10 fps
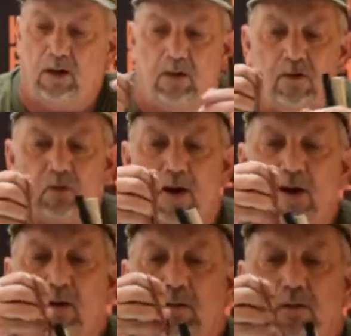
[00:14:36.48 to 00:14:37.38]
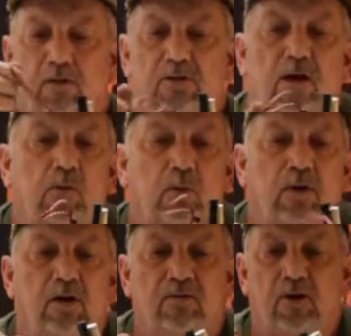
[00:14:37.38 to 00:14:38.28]
This right here is another really
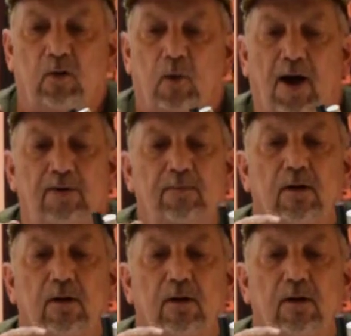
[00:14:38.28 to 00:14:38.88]
good ferro rod.